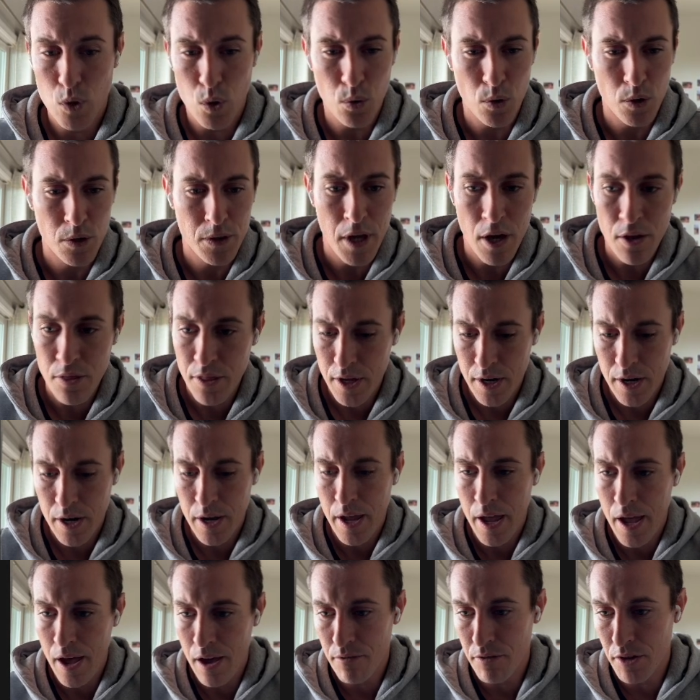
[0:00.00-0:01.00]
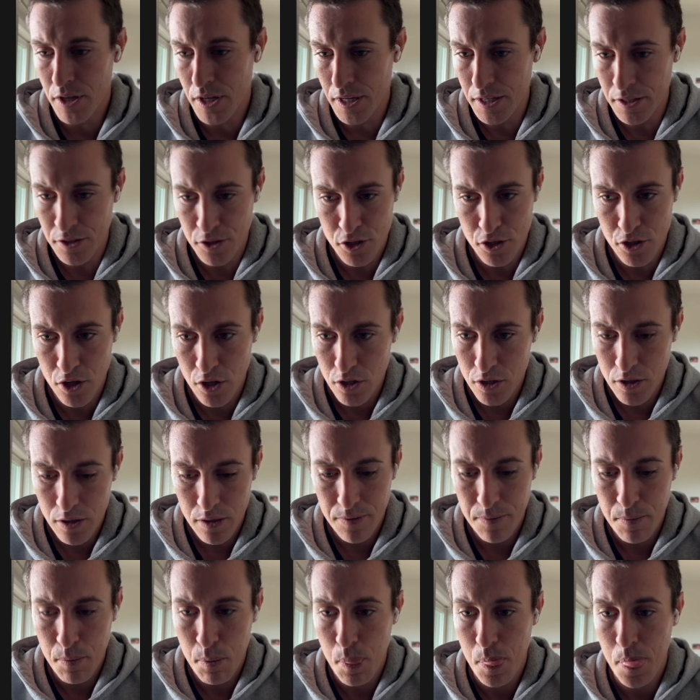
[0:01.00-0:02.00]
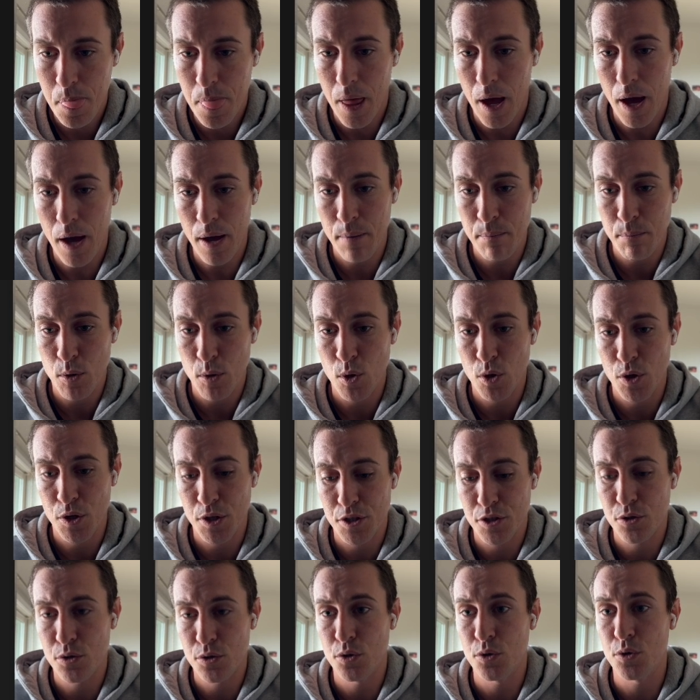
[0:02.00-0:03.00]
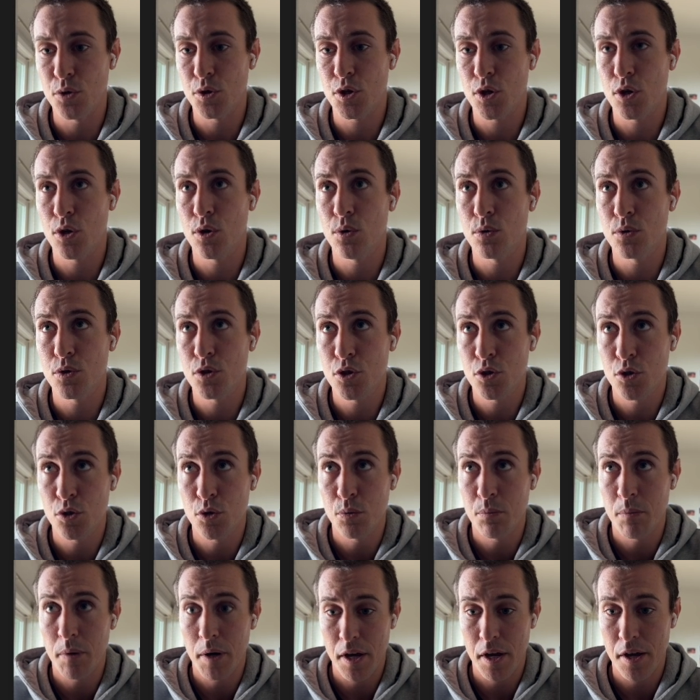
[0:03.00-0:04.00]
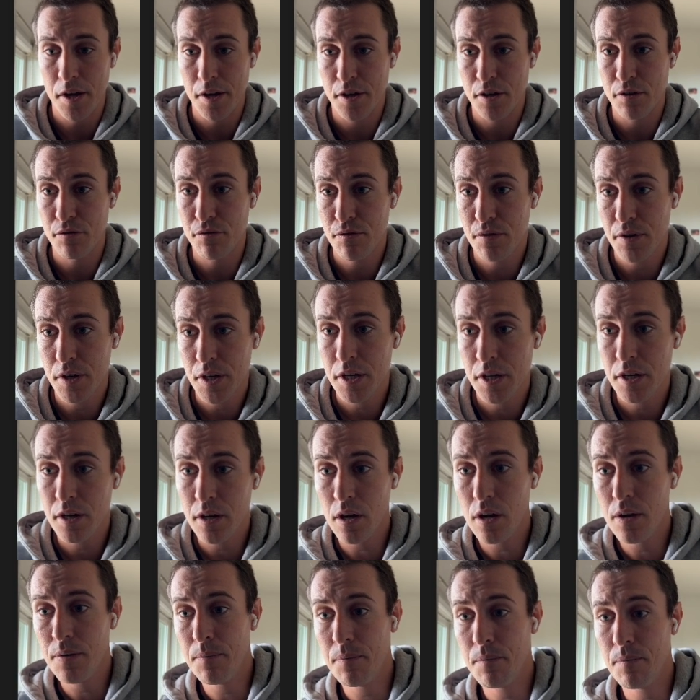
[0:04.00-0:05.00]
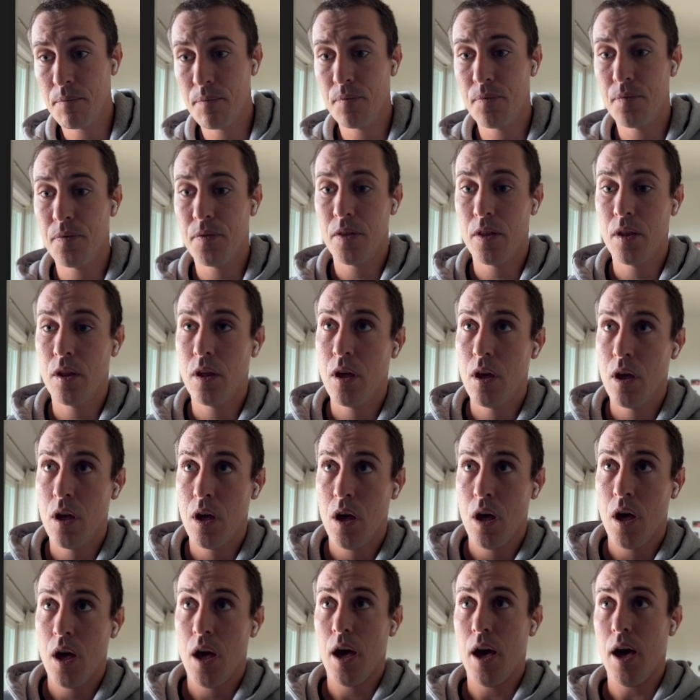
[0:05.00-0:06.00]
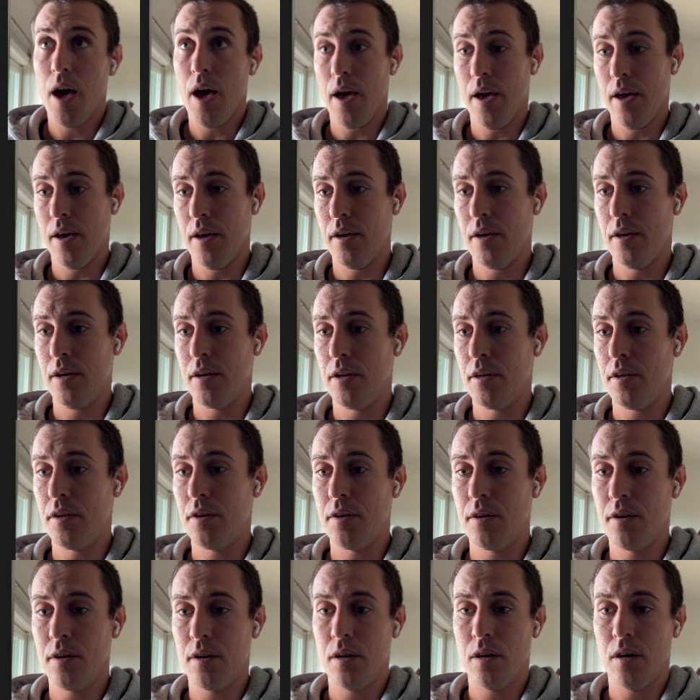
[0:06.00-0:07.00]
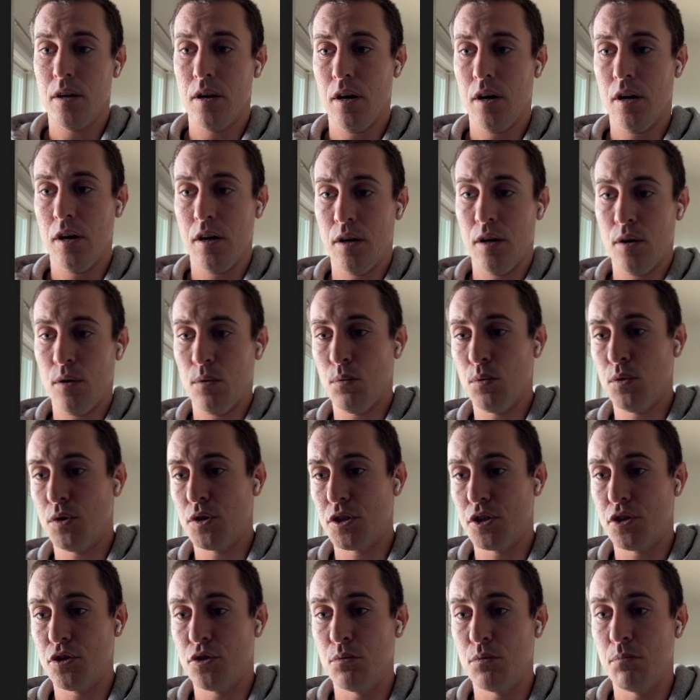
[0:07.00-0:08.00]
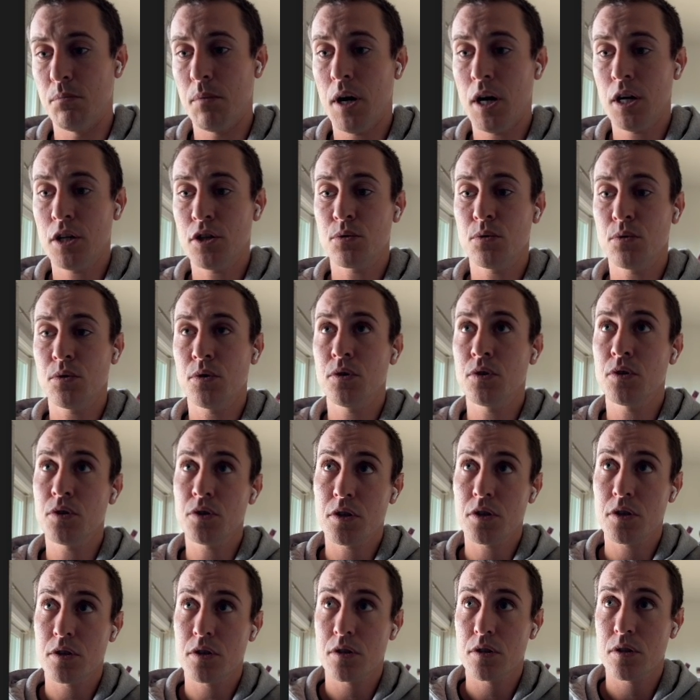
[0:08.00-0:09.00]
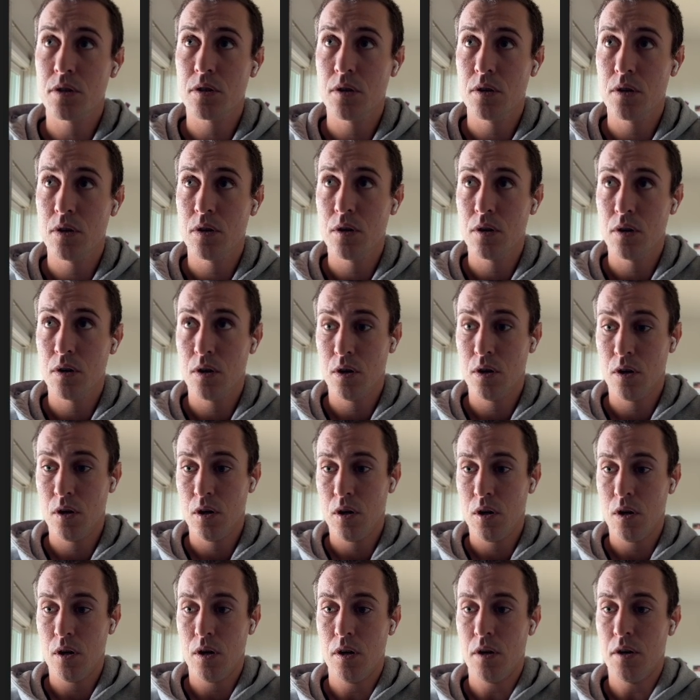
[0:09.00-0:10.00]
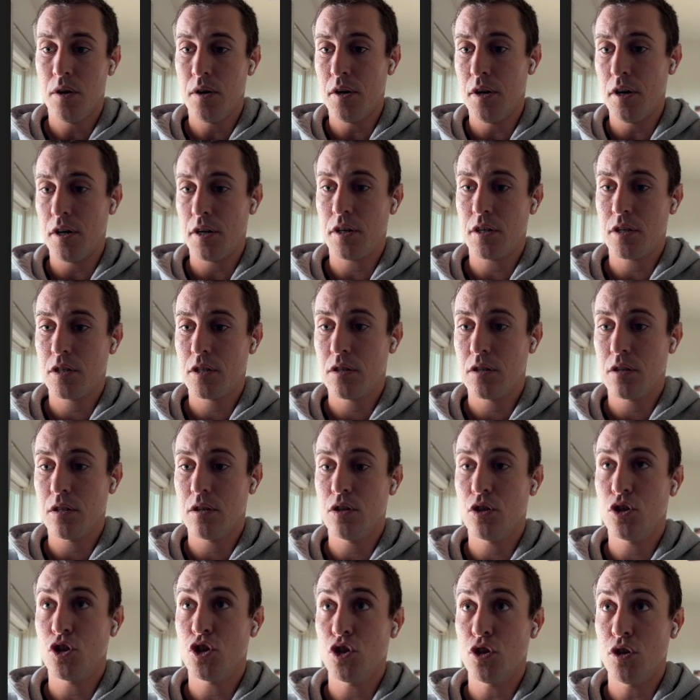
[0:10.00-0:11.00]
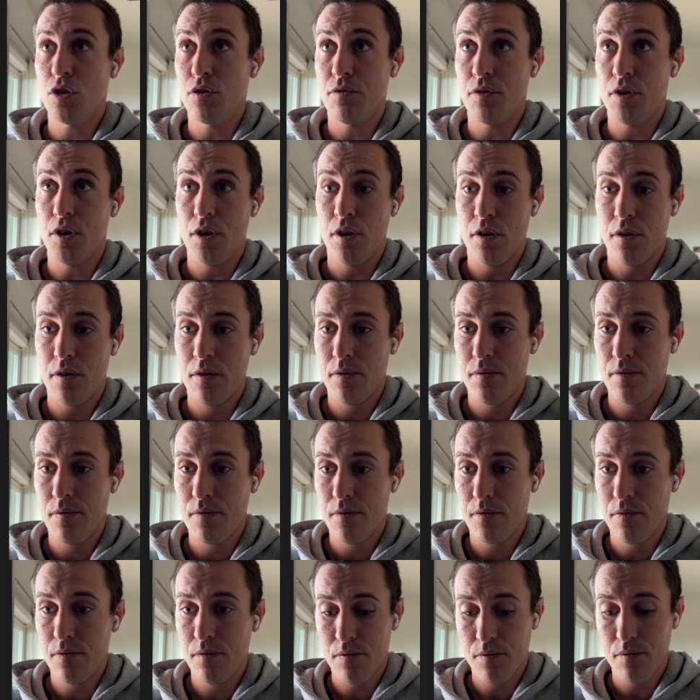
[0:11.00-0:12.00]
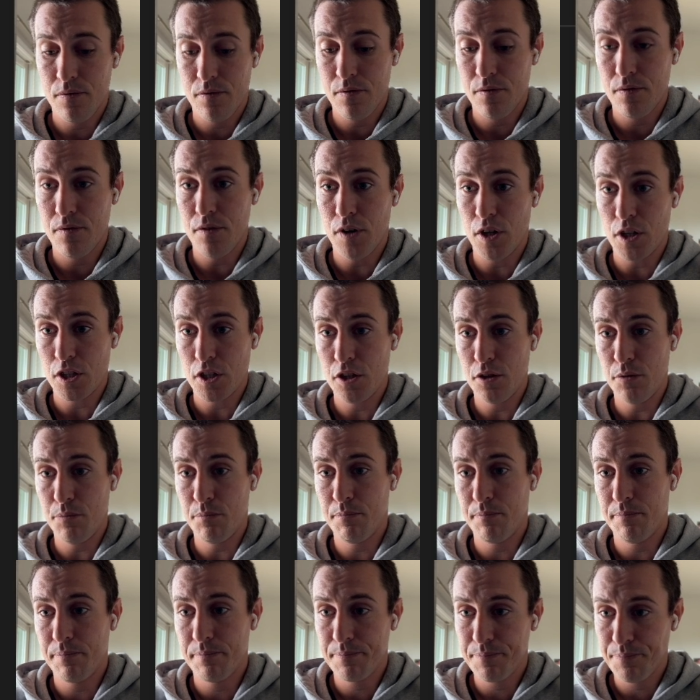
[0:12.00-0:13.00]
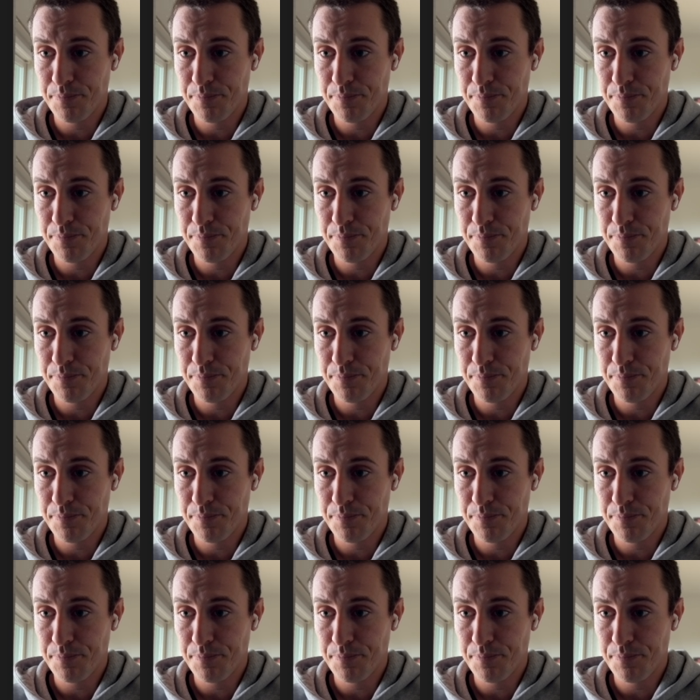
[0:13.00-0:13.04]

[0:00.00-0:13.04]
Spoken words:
Cool. Now that I have it installed, I'm going to go to my config and we'll just do modules, Nuxt server function.